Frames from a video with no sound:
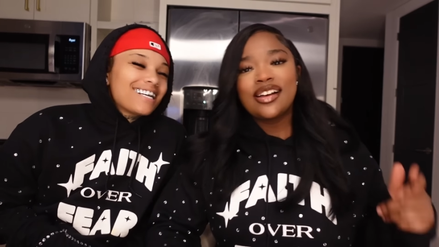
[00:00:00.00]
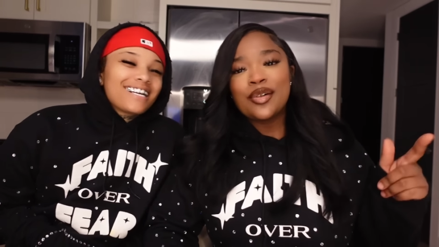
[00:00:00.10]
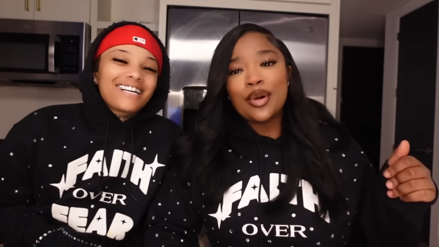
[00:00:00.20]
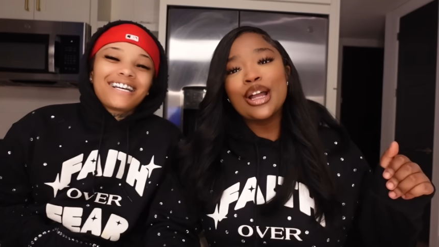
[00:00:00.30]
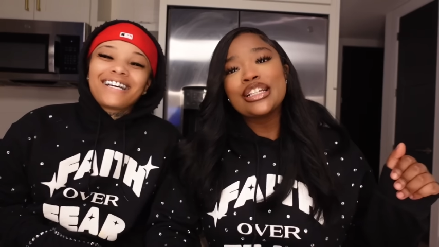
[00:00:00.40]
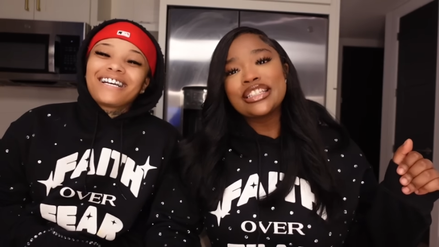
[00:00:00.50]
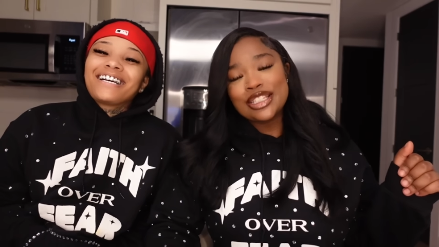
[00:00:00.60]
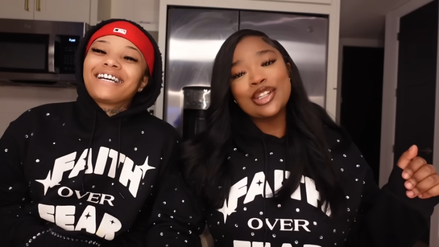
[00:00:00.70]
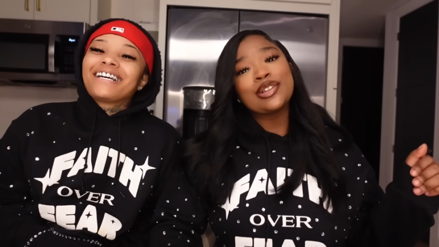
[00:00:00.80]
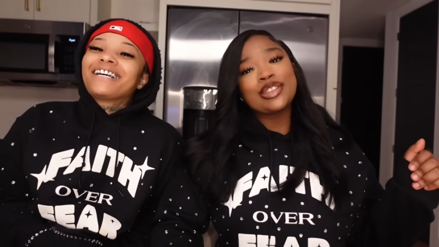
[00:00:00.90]
Speaker 1: One,
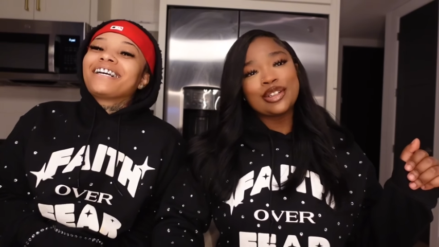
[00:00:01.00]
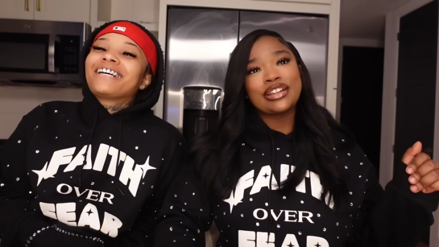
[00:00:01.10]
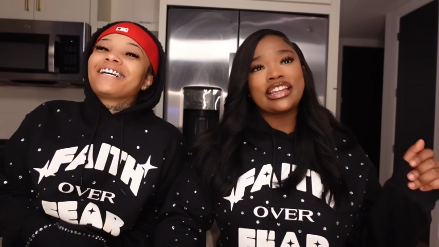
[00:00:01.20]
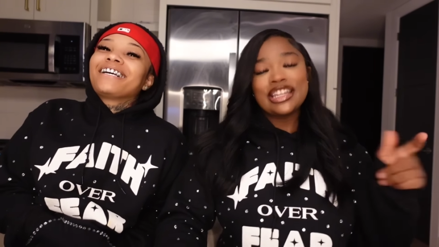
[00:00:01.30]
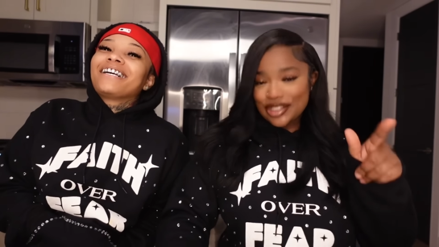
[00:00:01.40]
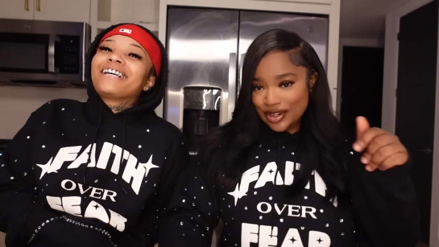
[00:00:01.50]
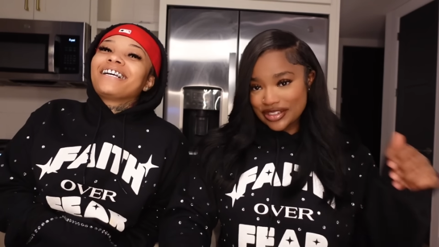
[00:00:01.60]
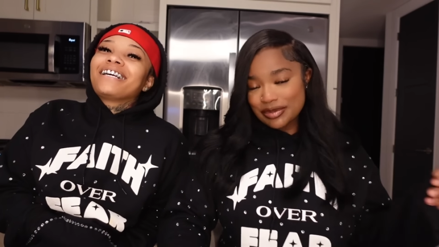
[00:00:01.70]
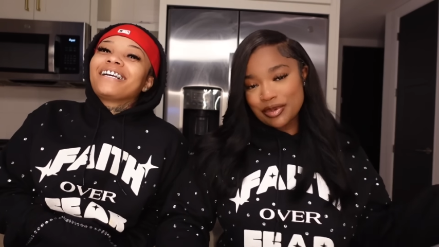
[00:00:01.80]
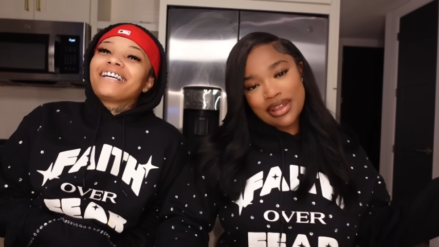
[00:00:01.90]
two, three. It's your
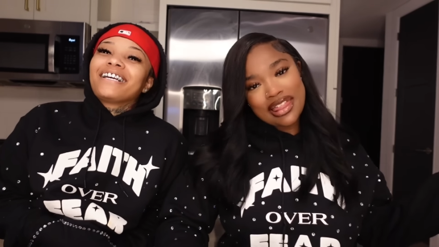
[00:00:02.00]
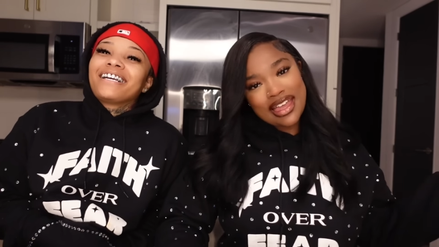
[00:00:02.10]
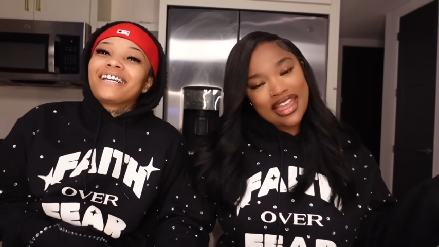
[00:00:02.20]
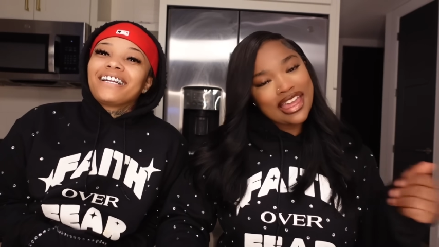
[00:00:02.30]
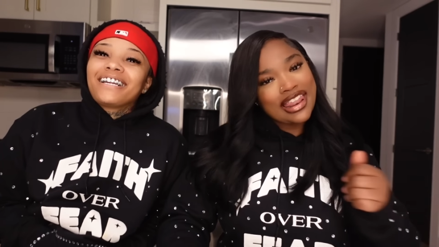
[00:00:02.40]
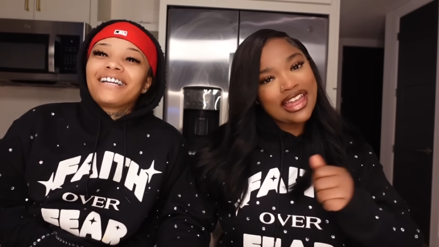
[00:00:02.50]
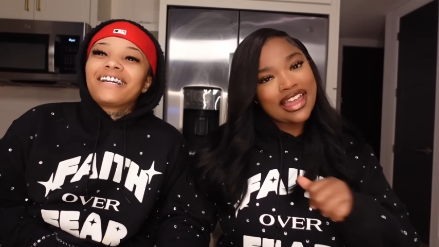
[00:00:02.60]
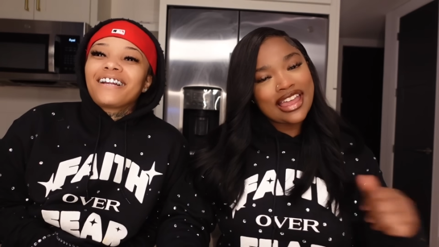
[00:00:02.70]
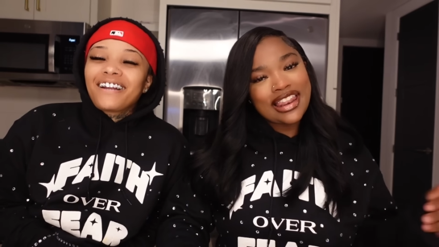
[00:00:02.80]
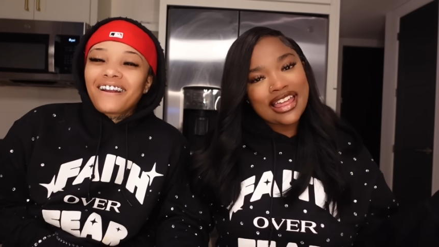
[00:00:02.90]
girl Summerella,
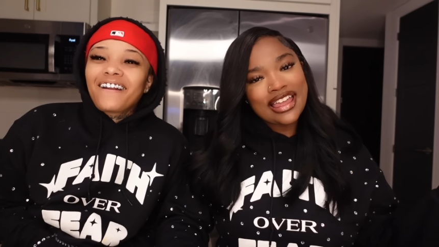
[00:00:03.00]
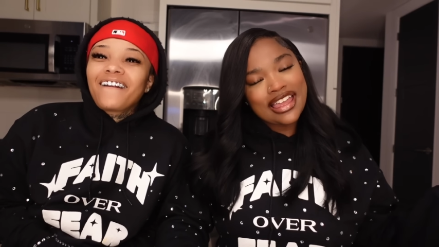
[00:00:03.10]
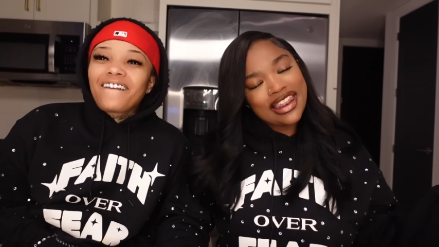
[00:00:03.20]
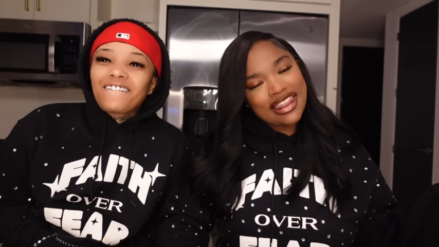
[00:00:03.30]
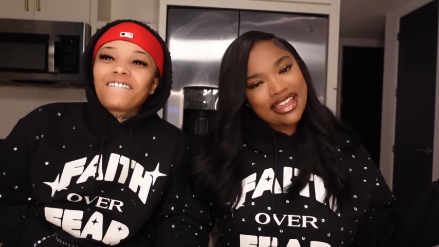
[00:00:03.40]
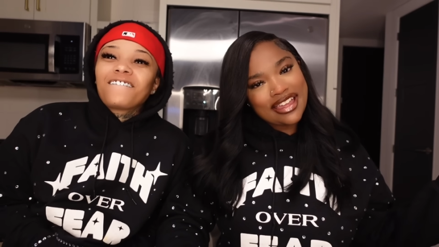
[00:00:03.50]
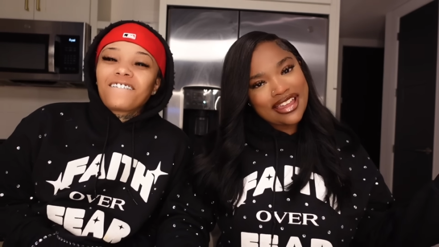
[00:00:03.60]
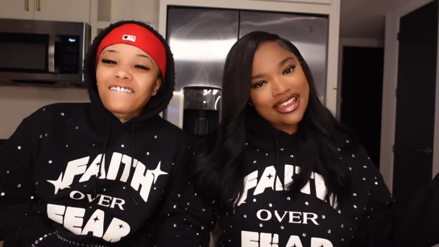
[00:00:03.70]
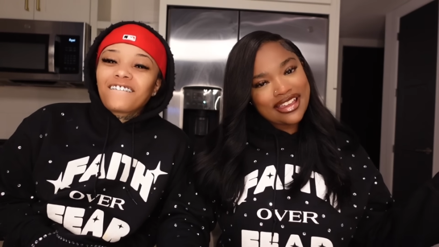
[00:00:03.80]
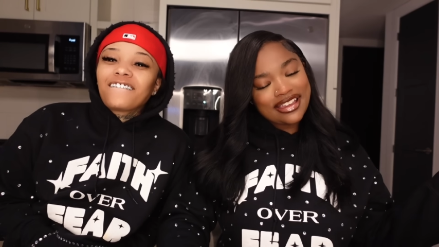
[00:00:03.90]
Ella, Ella,
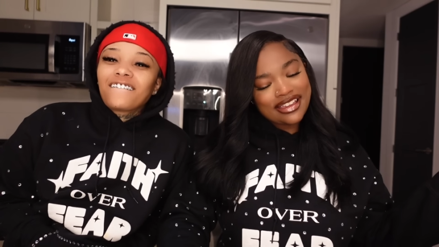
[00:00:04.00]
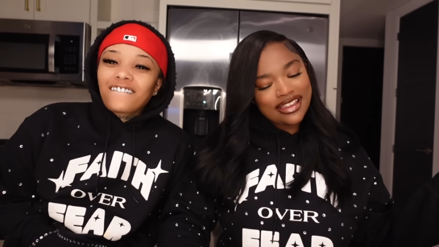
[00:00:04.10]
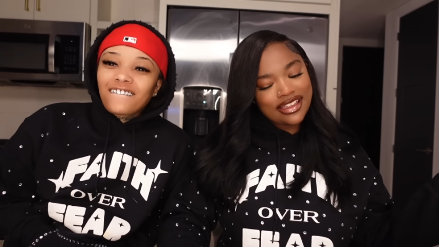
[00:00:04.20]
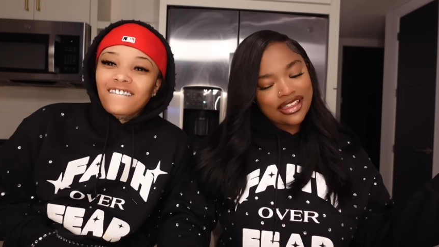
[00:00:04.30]
Ella,